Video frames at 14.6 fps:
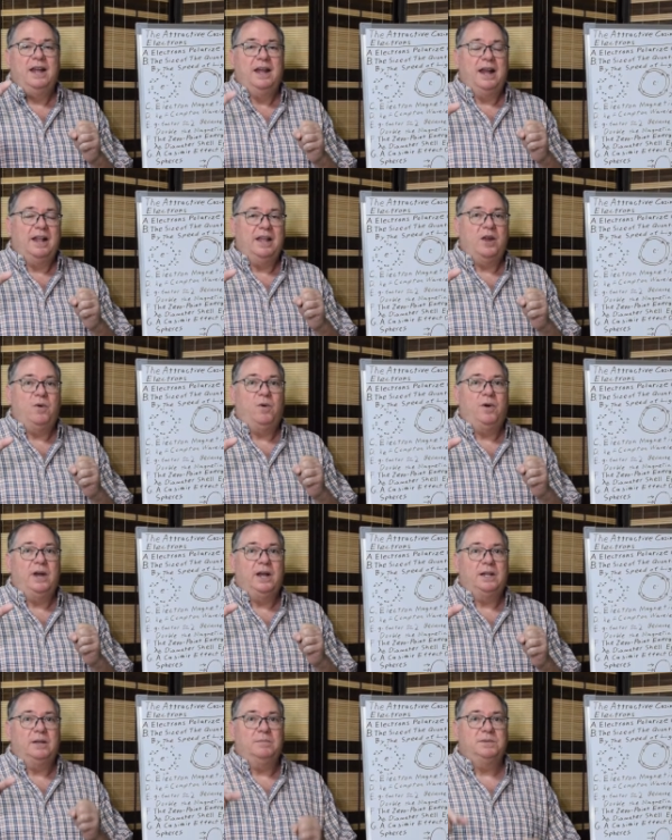and they
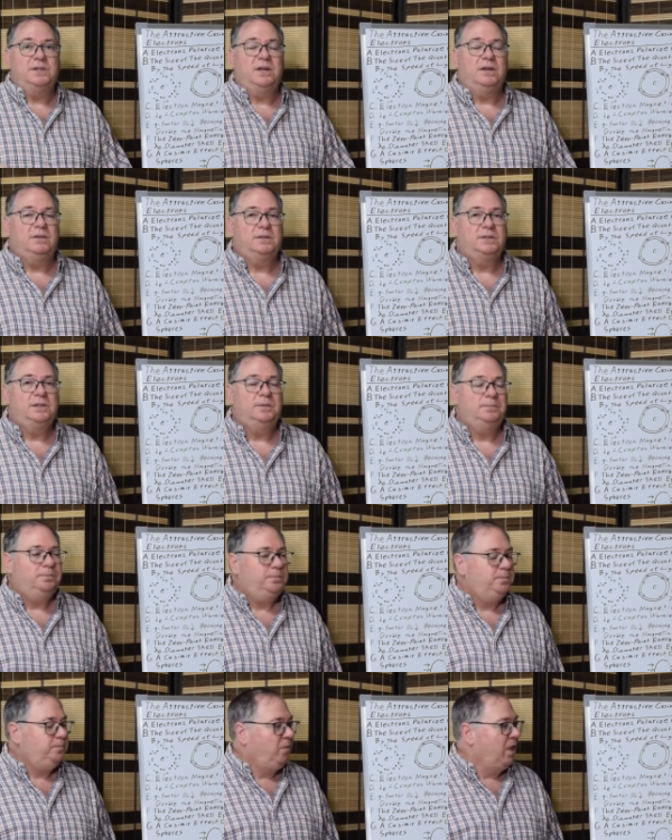orient themselves.
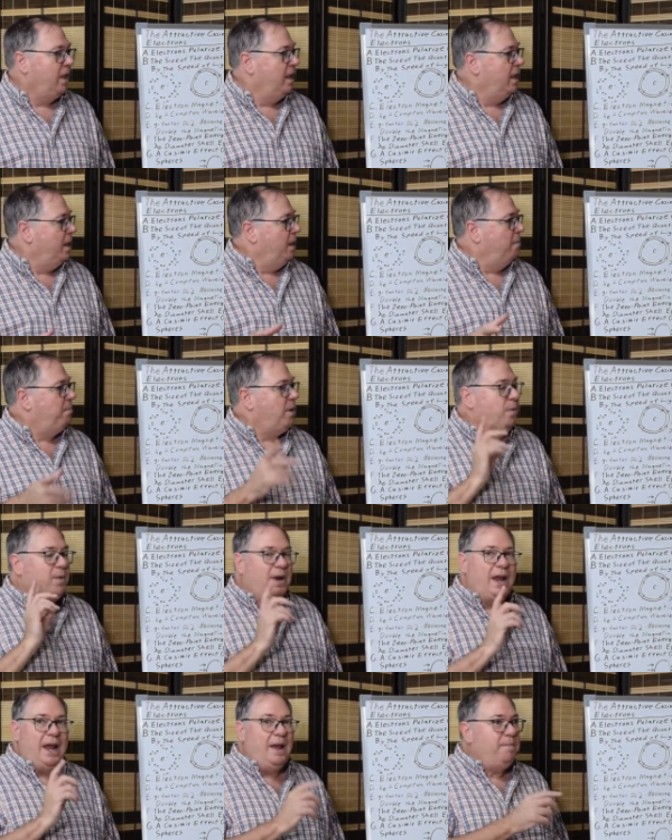But
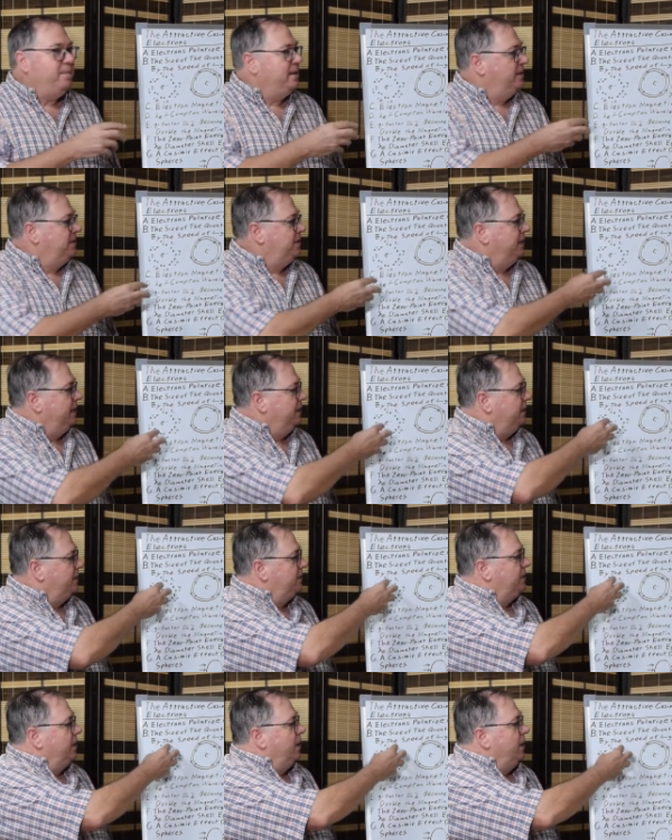what happens is,